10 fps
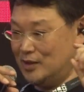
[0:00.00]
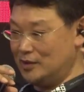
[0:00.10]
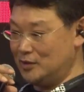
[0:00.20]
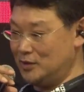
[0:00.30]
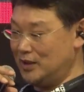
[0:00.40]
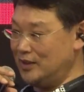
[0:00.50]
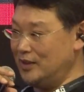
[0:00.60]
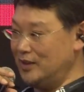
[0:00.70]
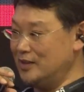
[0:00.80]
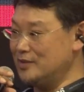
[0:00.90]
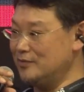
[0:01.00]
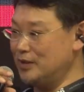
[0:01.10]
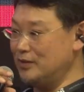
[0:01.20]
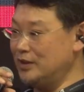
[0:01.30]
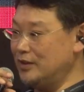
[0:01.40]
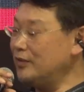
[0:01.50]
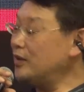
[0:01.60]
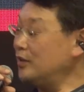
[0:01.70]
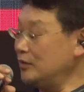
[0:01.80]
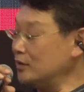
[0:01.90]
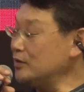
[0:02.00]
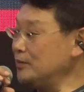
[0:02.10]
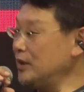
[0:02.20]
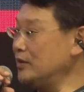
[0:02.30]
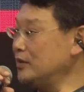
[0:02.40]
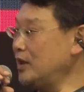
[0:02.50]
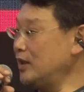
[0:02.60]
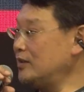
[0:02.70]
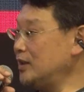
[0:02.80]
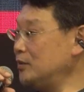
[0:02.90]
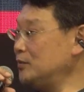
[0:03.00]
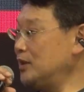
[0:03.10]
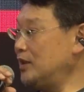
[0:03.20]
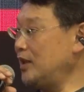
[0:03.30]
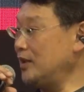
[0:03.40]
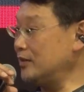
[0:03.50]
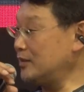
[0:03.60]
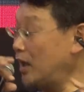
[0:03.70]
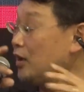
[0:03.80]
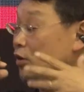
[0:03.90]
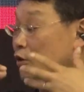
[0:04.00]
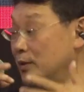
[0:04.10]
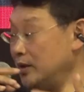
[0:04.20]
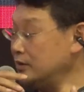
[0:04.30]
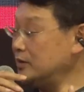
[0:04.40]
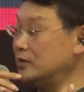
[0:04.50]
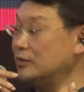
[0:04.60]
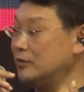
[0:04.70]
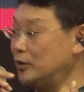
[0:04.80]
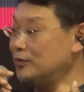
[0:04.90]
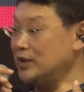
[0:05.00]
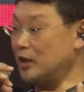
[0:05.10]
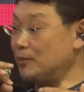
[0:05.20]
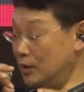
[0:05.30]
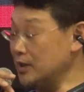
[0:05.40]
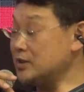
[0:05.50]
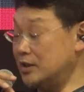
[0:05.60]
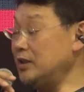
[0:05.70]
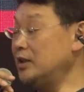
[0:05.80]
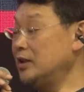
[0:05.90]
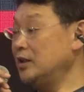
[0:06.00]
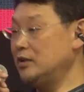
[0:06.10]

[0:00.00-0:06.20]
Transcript: so that it is very difficult to make that kind of the entanglement of the complexity.